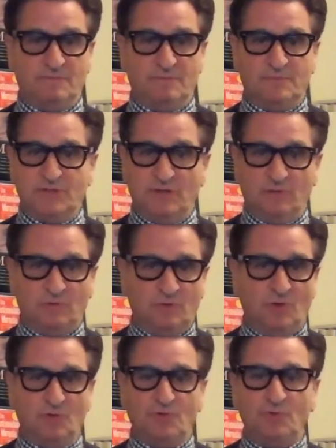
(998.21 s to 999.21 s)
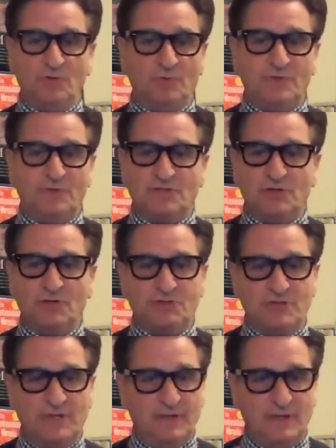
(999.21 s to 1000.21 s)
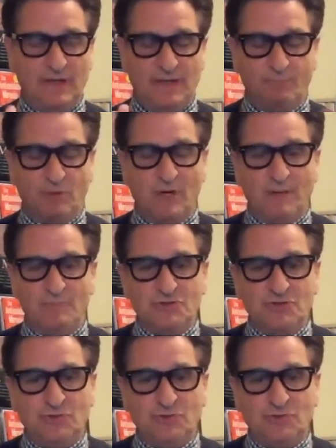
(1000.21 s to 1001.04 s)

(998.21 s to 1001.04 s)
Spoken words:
So go do your research, and I promise you,